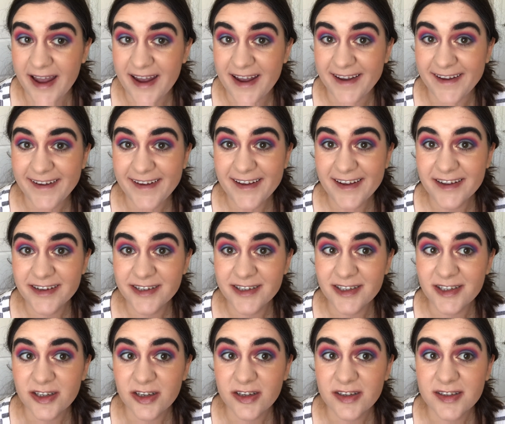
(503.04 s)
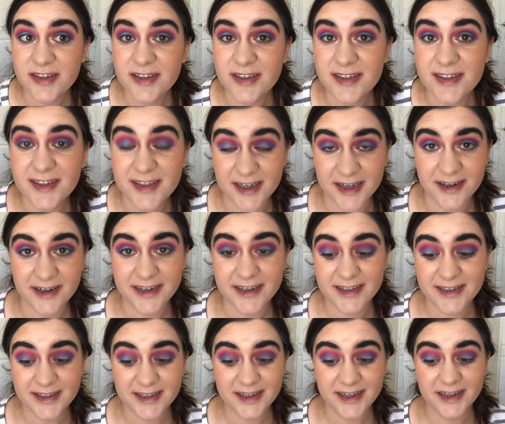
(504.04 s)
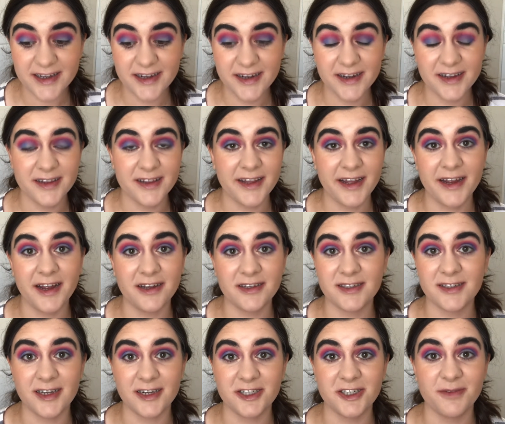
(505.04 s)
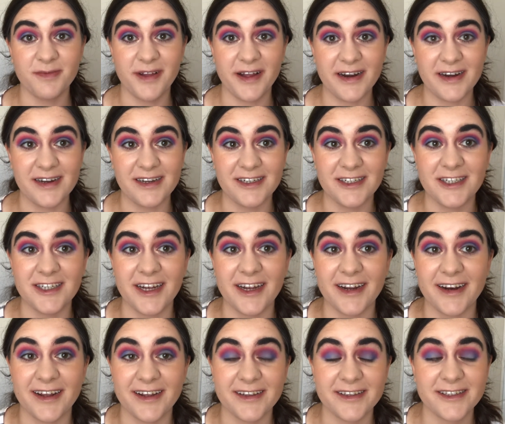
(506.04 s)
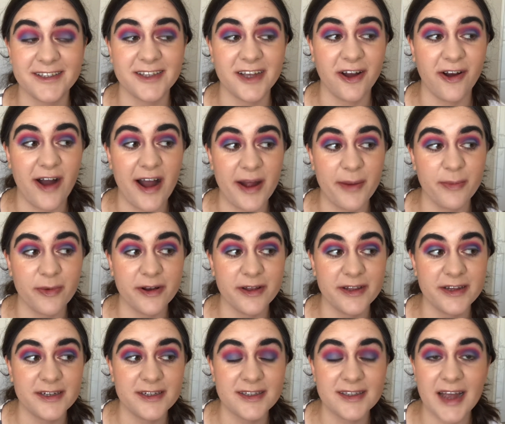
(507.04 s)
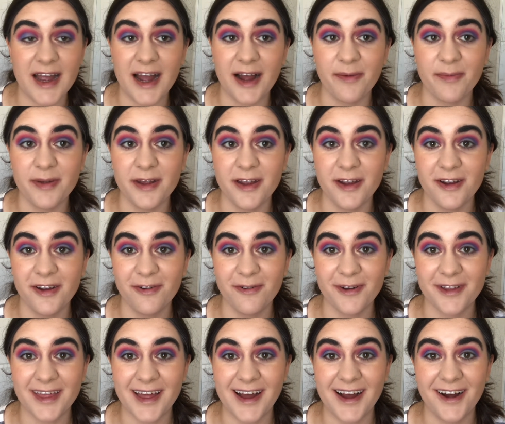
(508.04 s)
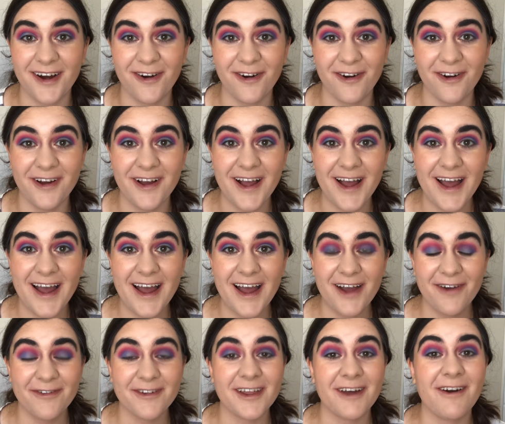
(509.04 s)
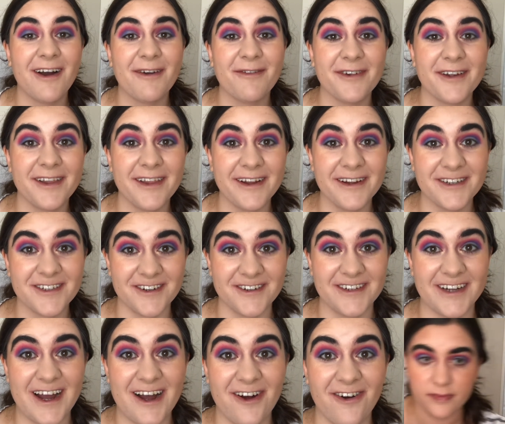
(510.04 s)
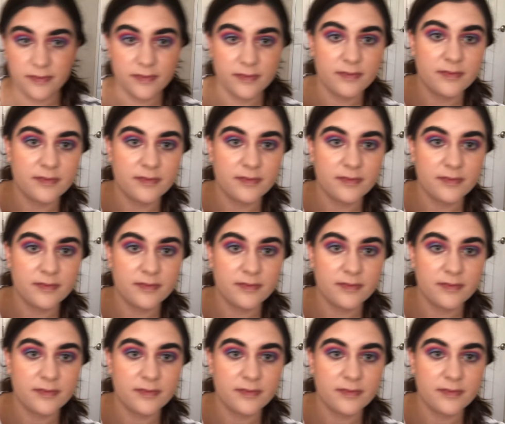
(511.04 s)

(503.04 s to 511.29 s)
It is seriously like such a blinding shade, and so I'm really just happy with how everything turned out.